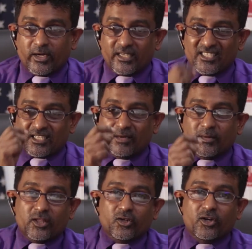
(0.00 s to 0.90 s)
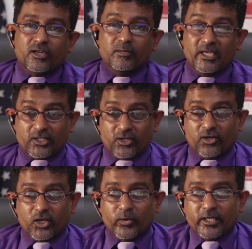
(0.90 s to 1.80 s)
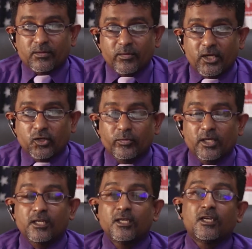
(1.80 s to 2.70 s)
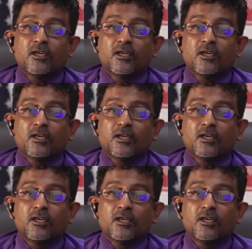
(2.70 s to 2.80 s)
But this time I thought, based on requests made to me